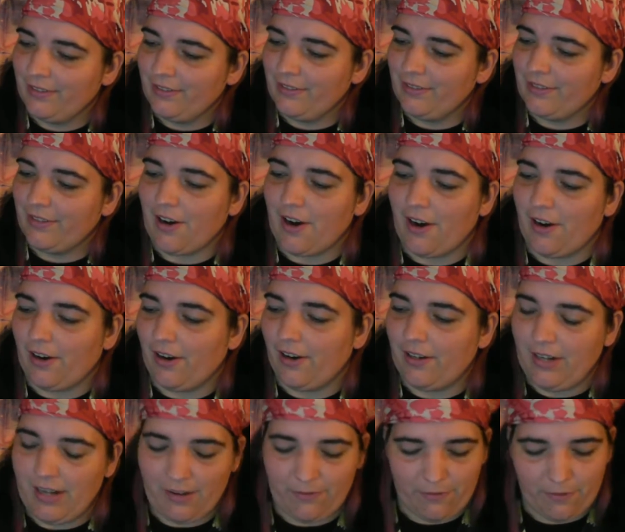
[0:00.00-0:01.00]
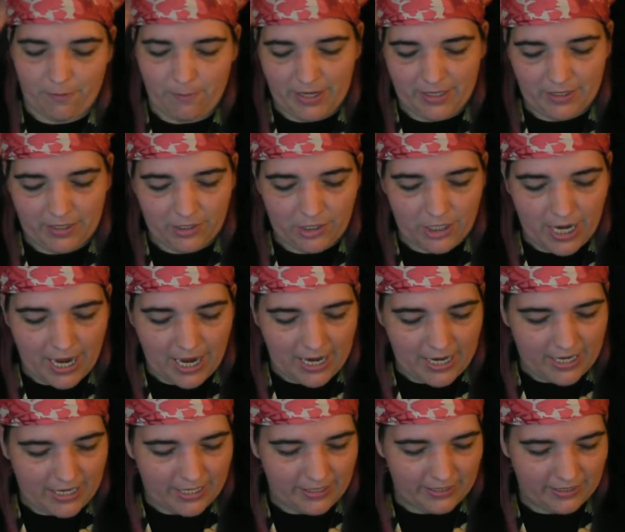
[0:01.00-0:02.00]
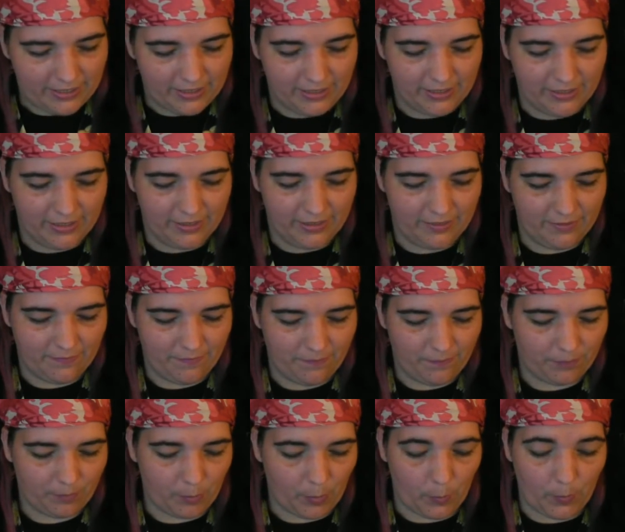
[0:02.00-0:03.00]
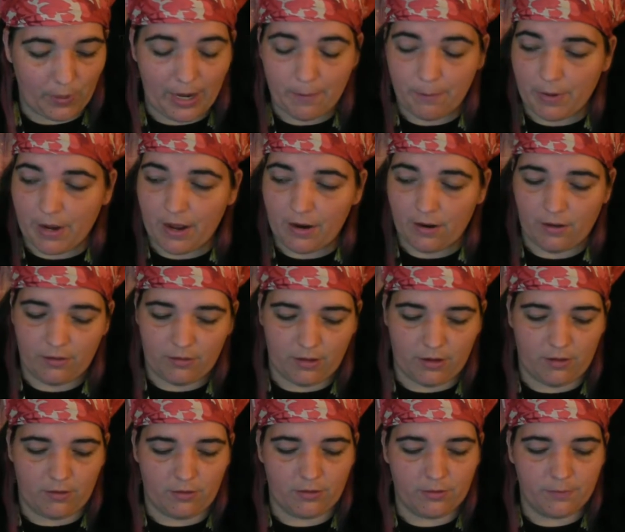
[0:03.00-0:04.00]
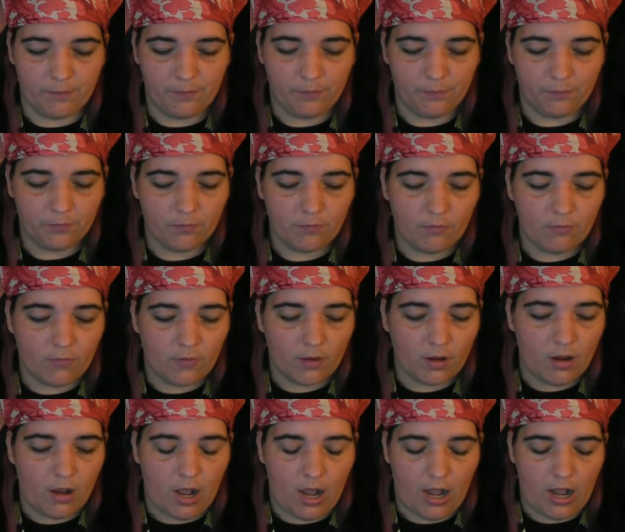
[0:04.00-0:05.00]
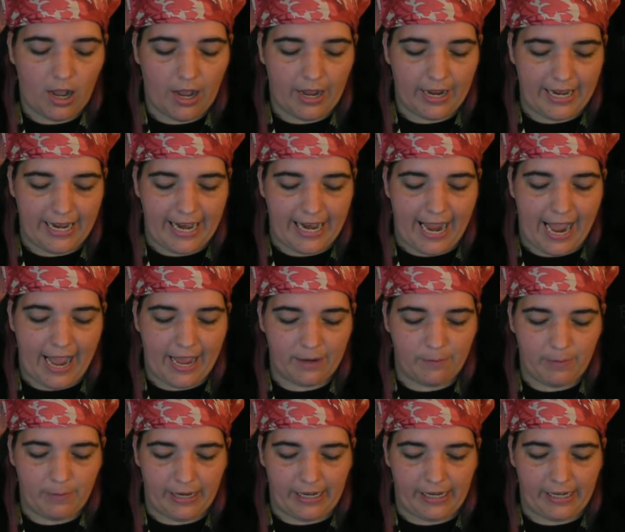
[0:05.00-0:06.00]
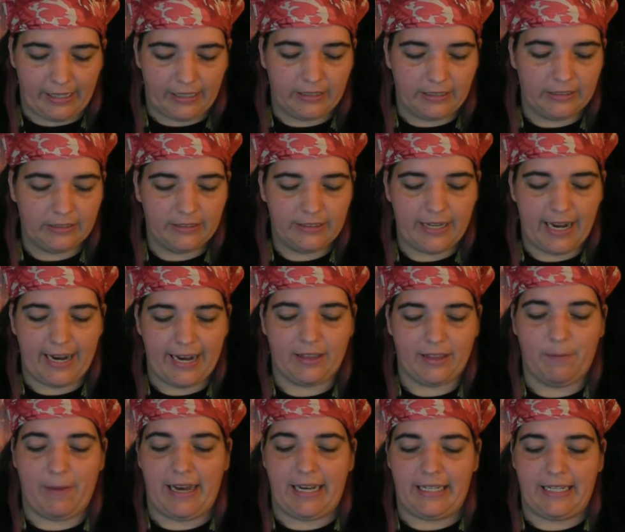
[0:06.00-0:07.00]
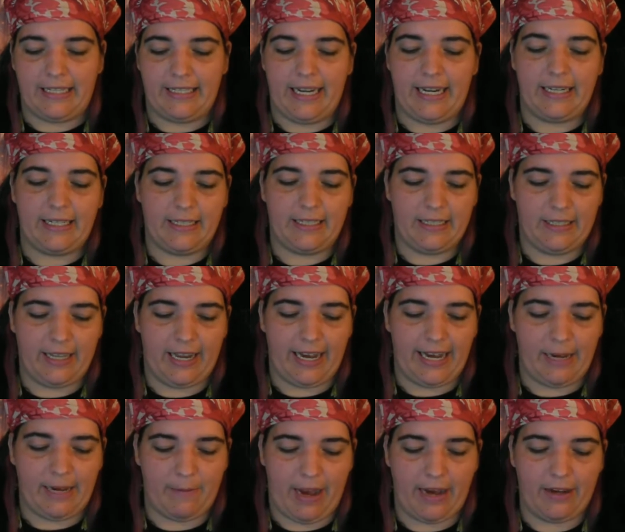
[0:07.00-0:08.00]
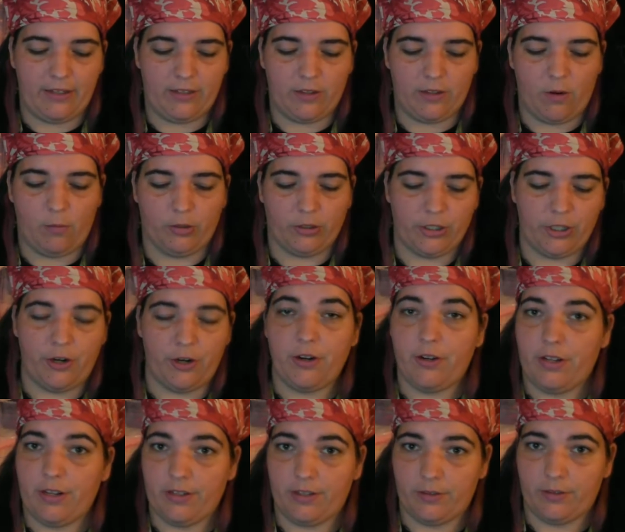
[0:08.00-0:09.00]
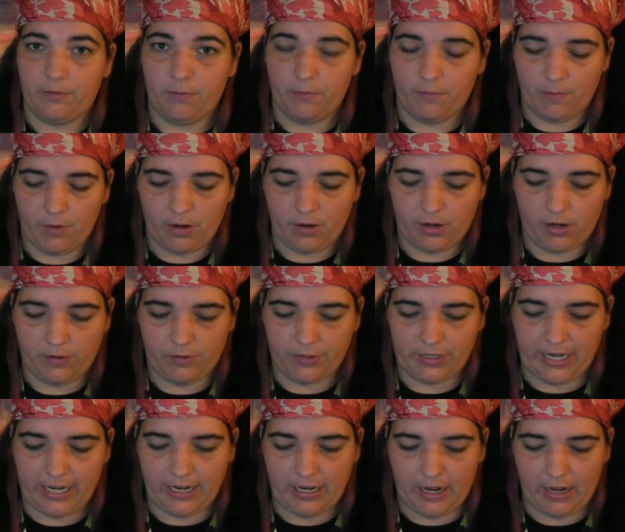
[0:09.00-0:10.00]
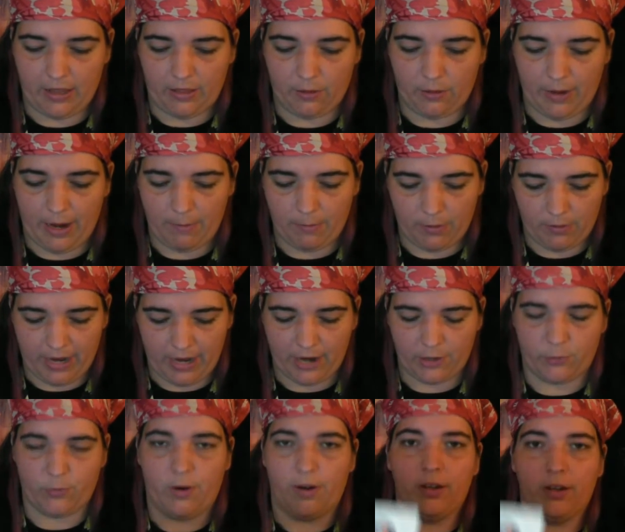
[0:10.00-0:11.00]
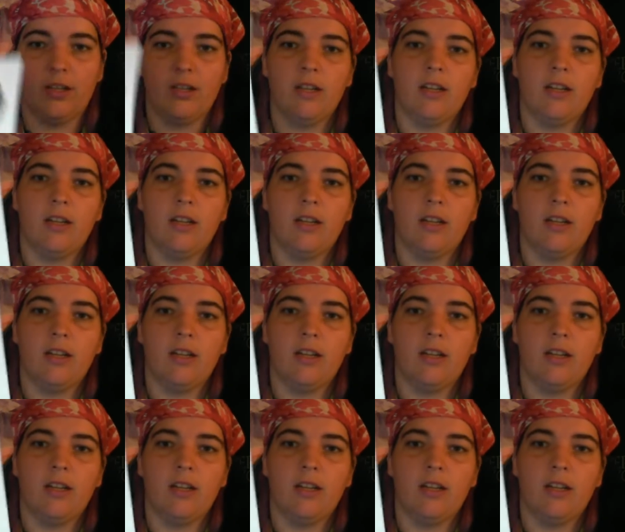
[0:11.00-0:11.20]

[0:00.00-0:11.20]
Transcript: Her and her love for Mr. J. But when I bought all of those, he had me take the main 6 that he made. So I'm going to show you these. You've seen the Rainbow Dash one.